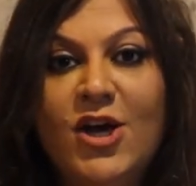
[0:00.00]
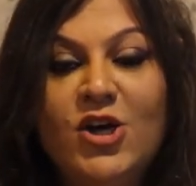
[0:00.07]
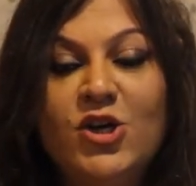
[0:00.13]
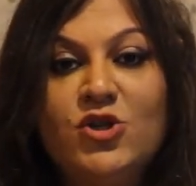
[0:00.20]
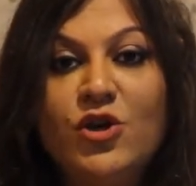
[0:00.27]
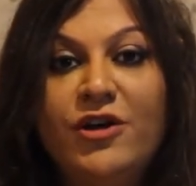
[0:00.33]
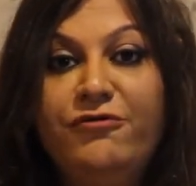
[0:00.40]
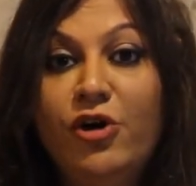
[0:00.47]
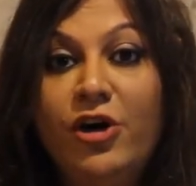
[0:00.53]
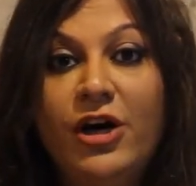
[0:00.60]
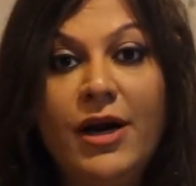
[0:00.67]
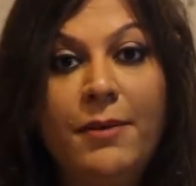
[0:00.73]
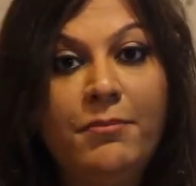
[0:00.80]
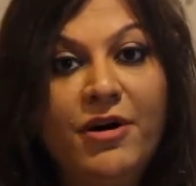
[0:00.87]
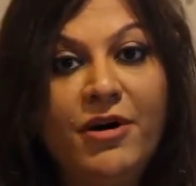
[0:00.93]
So if you're a
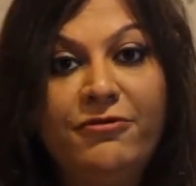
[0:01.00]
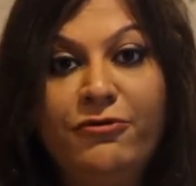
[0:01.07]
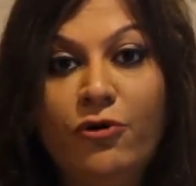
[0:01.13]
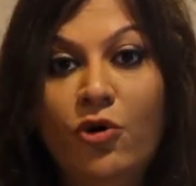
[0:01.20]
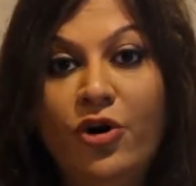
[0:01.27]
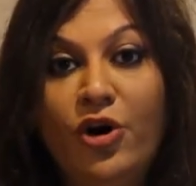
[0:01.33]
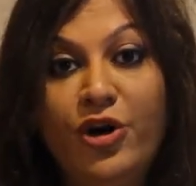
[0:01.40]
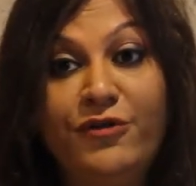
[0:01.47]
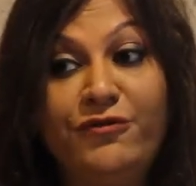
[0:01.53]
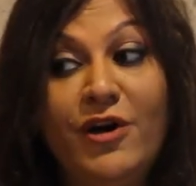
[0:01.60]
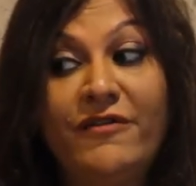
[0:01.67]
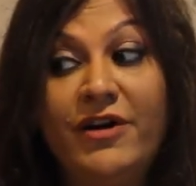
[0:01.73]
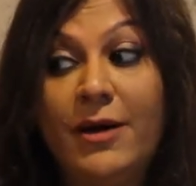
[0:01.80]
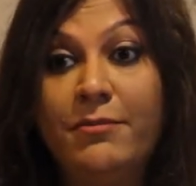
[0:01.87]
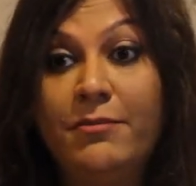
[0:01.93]
number four or if you have
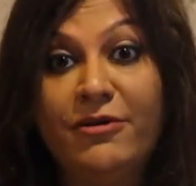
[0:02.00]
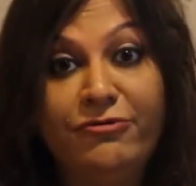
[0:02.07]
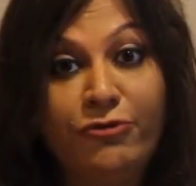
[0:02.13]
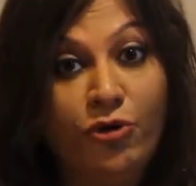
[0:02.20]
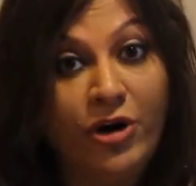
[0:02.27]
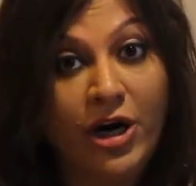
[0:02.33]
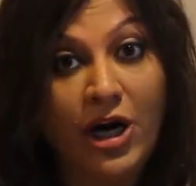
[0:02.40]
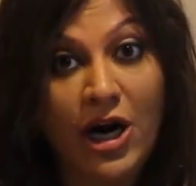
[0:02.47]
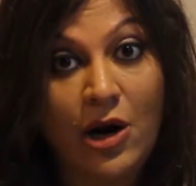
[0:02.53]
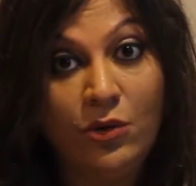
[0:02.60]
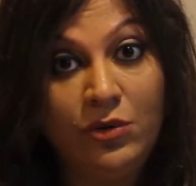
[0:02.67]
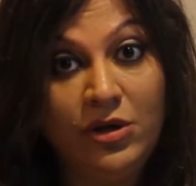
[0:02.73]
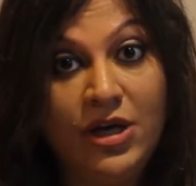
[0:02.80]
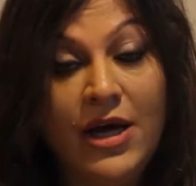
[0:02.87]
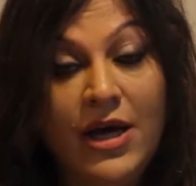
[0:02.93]
a number four
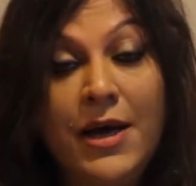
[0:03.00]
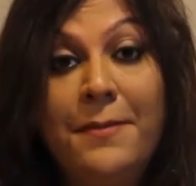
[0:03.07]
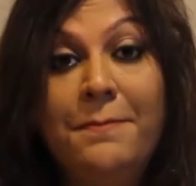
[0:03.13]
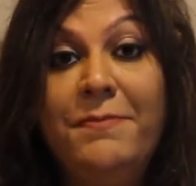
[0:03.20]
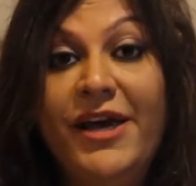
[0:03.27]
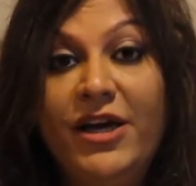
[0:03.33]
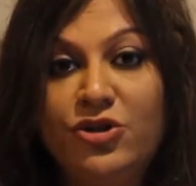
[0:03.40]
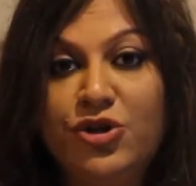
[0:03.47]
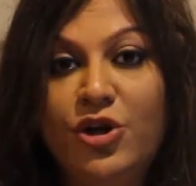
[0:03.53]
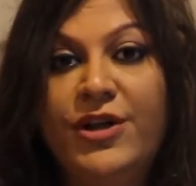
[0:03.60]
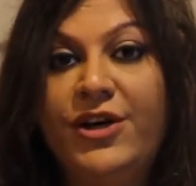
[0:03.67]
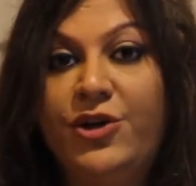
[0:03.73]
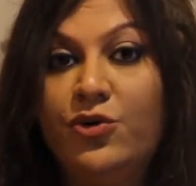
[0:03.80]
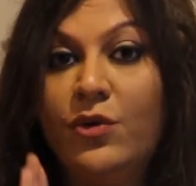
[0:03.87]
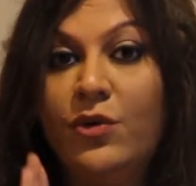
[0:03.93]
around, make sure
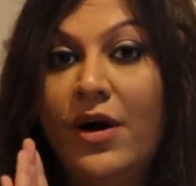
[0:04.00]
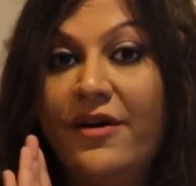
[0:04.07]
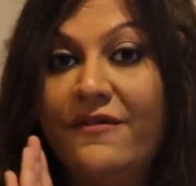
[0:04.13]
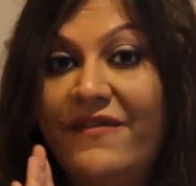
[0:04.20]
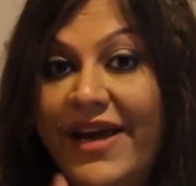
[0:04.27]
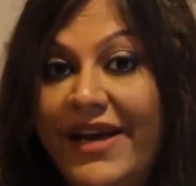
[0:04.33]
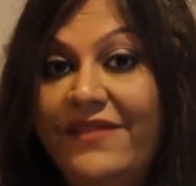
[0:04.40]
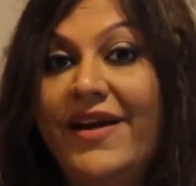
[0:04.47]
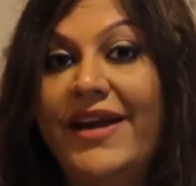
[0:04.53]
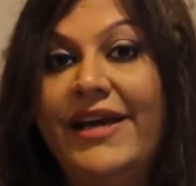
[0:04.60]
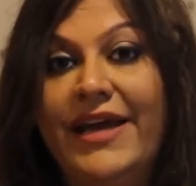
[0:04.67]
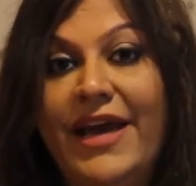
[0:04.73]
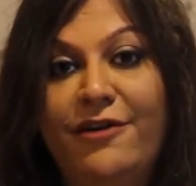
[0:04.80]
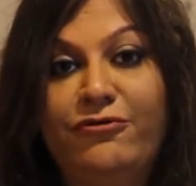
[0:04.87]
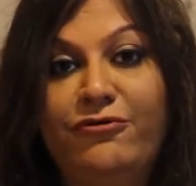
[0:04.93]
that you are very, very
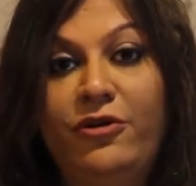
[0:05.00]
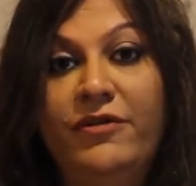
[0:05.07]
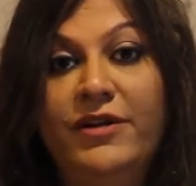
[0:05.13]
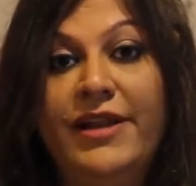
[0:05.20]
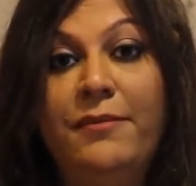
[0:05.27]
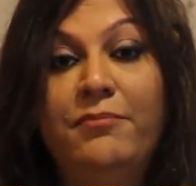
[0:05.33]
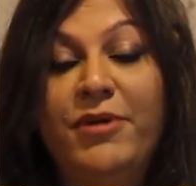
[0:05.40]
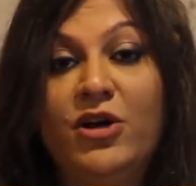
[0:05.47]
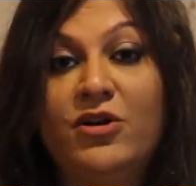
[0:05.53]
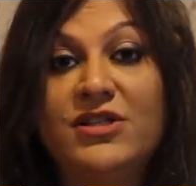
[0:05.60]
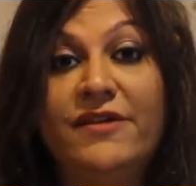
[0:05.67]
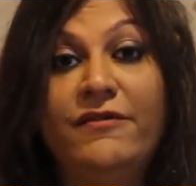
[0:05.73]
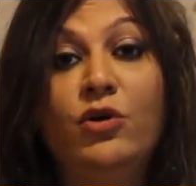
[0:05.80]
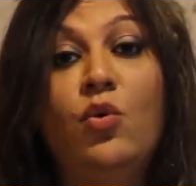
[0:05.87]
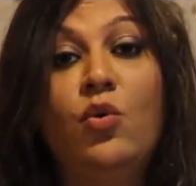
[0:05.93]
careful with them because
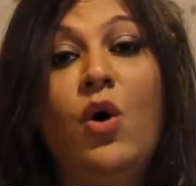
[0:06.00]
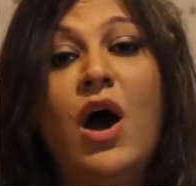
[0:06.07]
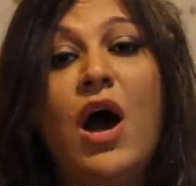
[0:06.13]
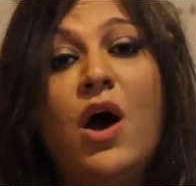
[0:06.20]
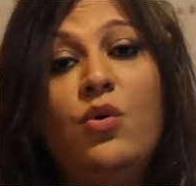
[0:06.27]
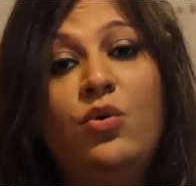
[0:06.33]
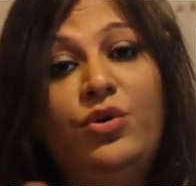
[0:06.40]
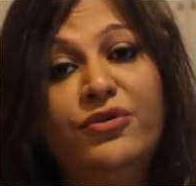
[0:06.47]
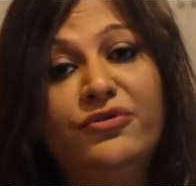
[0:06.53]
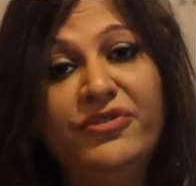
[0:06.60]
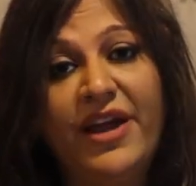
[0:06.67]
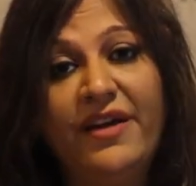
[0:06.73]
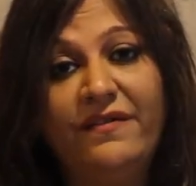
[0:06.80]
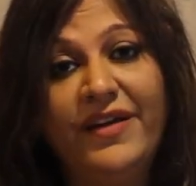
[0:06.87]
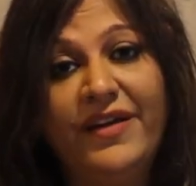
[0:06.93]
they will go out of
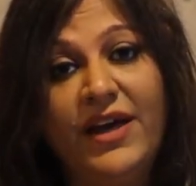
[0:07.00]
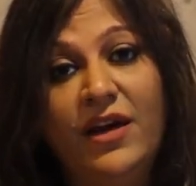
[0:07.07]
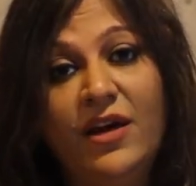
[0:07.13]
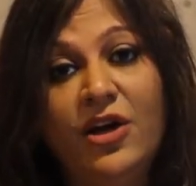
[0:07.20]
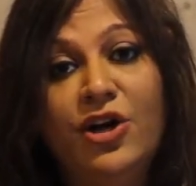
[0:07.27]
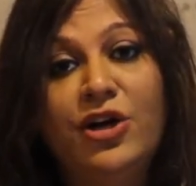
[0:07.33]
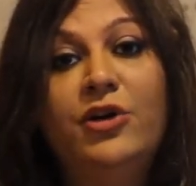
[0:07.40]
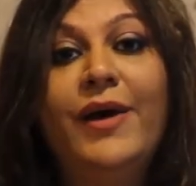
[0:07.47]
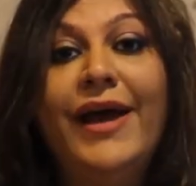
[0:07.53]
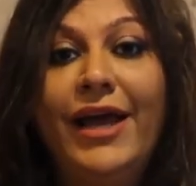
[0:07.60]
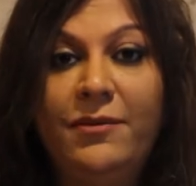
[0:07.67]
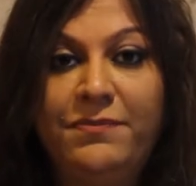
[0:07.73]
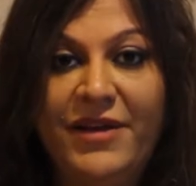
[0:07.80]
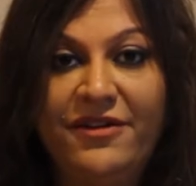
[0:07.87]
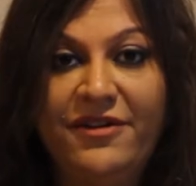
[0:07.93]
their way to
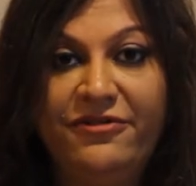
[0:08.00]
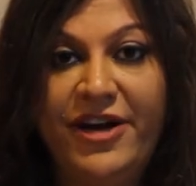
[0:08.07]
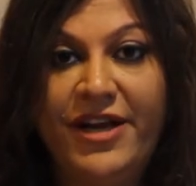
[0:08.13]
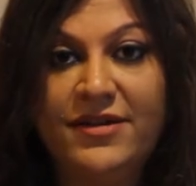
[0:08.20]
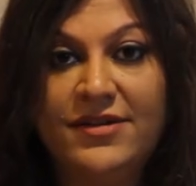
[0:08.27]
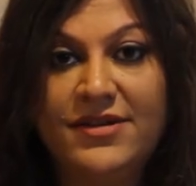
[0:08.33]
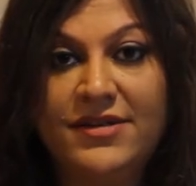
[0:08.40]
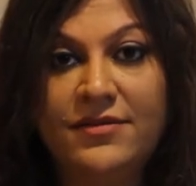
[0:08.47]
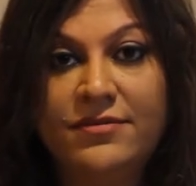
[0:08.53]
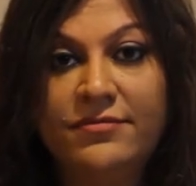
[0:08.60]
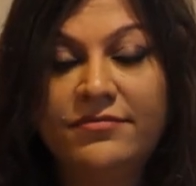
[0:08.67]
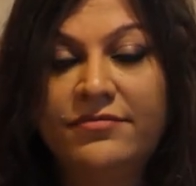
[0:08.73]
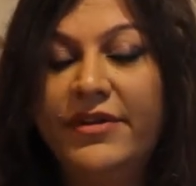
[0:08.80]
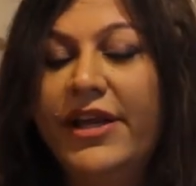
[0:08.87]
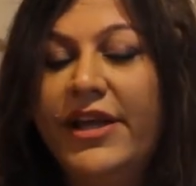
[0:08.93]
help their friends.
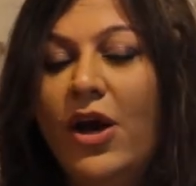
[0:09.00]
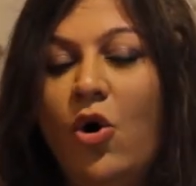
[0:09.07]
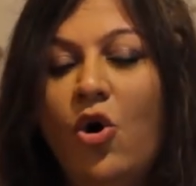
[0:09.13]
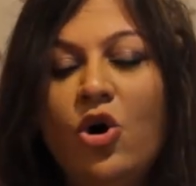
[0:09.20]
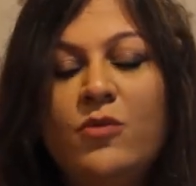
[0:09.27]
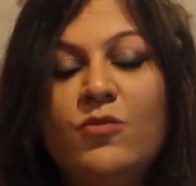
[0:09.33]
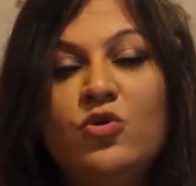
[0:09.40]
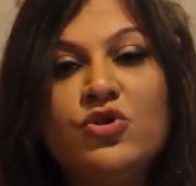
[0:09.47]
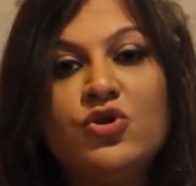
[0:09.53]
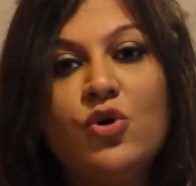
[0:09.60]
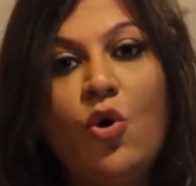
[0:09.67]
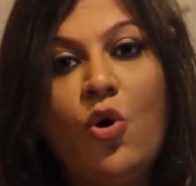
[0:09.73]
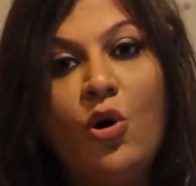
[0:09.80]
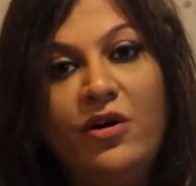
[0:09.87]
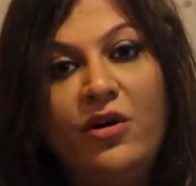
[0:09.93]
They almost
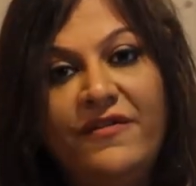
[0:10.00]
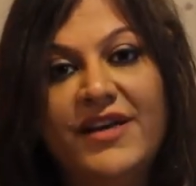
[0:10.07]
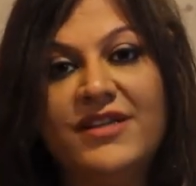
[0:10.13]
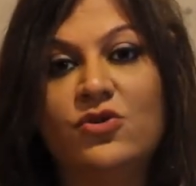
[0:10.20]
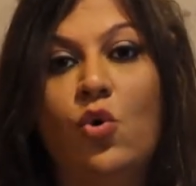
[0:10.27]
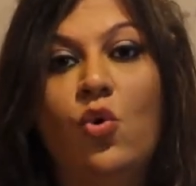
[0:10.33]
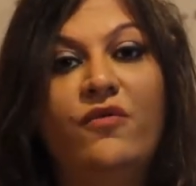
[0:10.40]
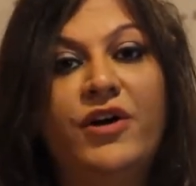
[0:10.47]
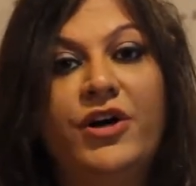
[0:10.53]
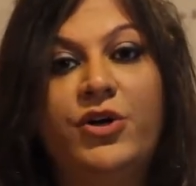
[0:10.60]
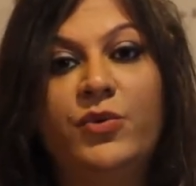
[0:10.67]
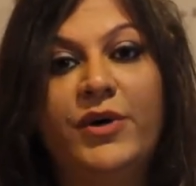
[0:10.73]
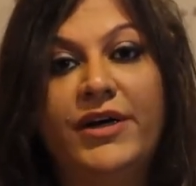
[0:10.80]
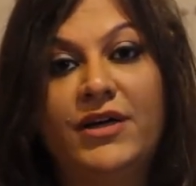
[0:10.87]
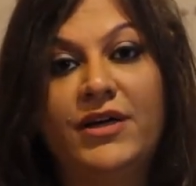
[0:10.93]
always
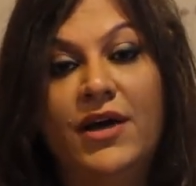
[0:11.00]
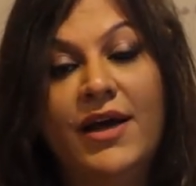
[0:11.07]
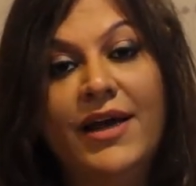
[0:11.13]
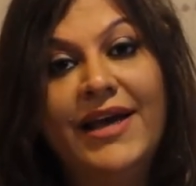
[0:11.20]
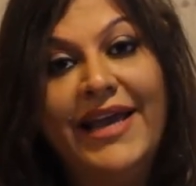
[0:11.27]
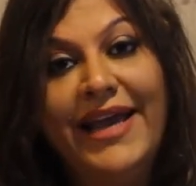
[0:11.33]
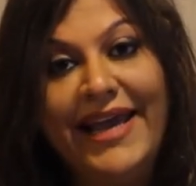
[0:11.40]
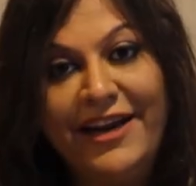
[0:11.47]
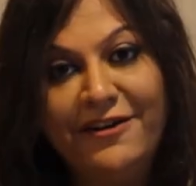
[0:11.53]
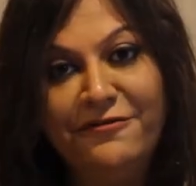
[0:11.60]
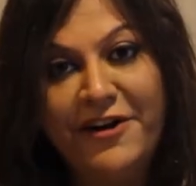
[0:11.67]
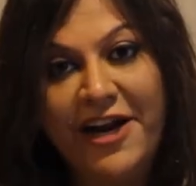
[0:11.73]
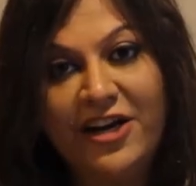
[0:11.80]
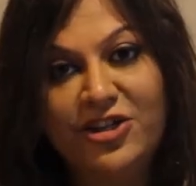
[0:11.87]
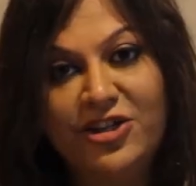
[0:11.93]
overdo it in
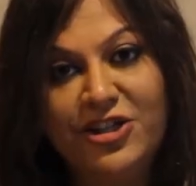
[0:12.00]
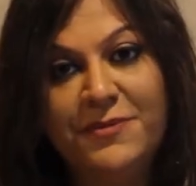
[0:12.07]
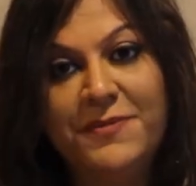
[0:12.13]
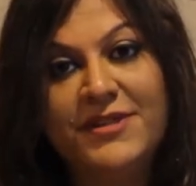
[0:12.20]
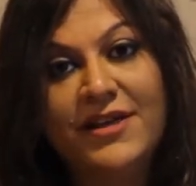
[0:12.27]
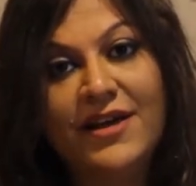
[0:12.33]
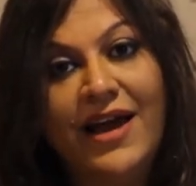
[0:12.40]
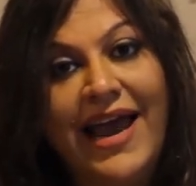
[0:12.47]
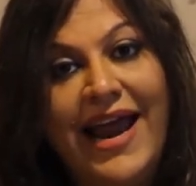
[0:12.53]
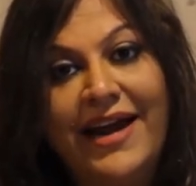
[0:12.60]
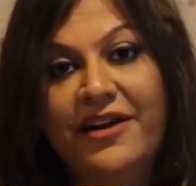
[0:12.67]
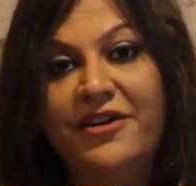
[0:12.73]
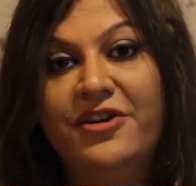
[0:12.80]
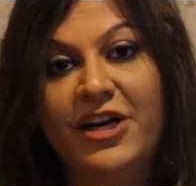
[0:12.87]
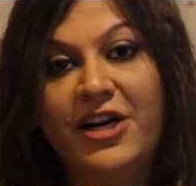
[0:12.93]
friendships and
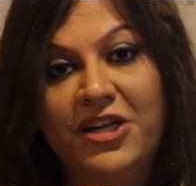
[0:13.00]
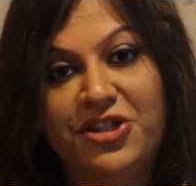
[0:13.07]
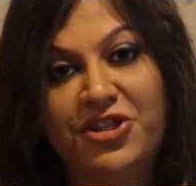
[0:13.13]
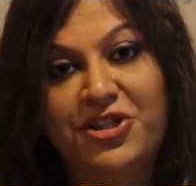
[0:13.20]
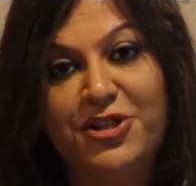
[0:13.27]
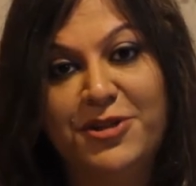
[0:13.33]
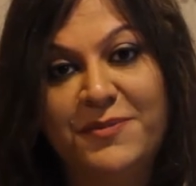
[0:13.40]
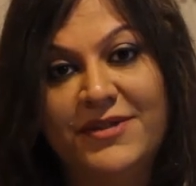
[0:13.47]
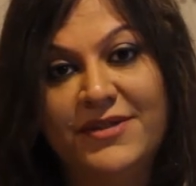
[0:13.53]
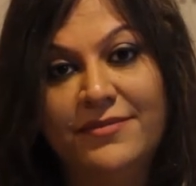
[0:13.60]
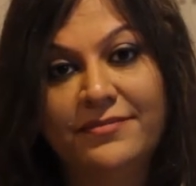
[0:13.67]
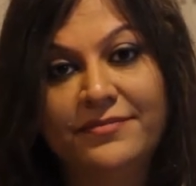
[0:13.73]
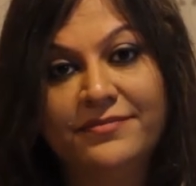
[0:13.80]
in relationships.